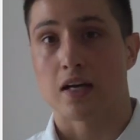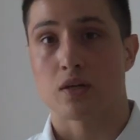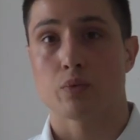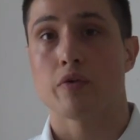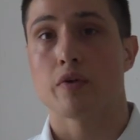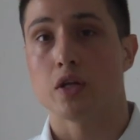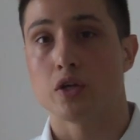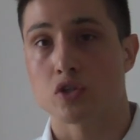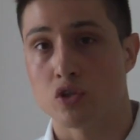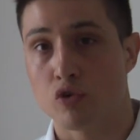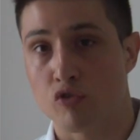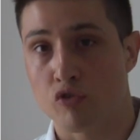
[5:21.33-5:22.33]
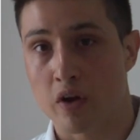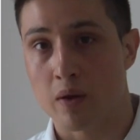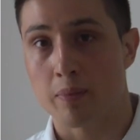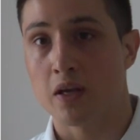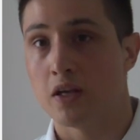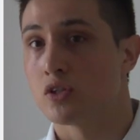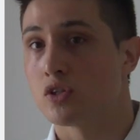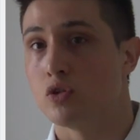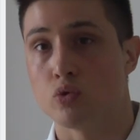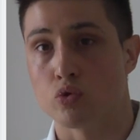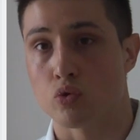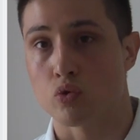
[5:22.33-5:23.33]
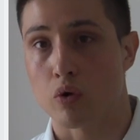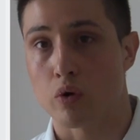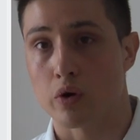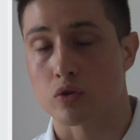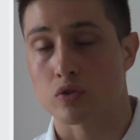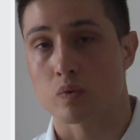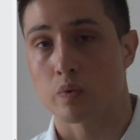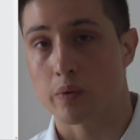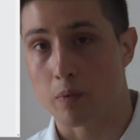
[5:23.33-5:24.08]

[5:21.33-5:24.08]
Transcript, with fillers: As we release new freebies, new tutorials,